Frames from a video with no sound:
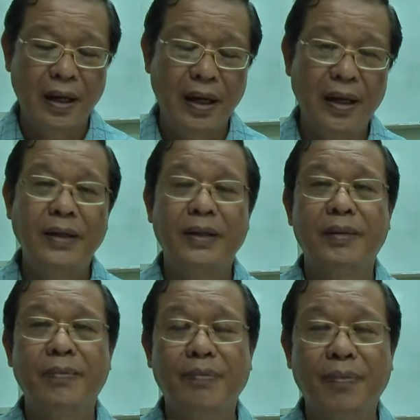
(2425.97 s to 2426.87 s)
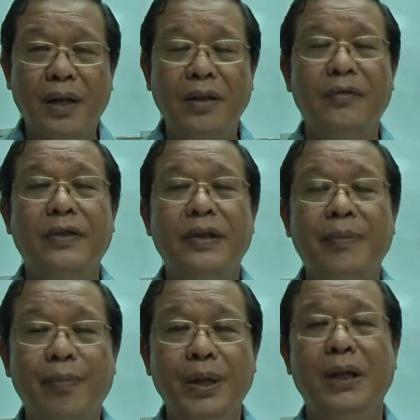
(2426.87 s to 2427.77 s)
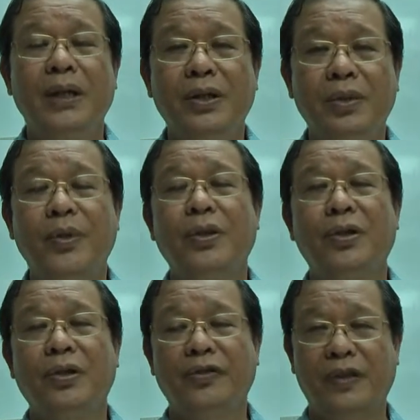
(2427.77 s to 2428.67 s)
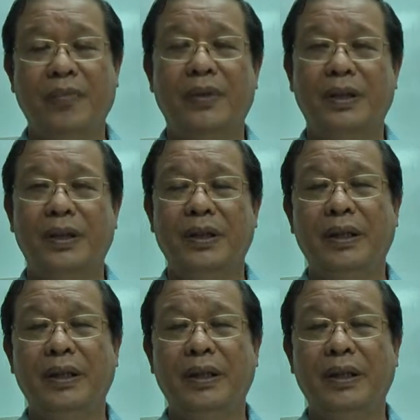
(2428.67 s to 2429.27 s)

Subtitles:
as part of his bigger spiritual family.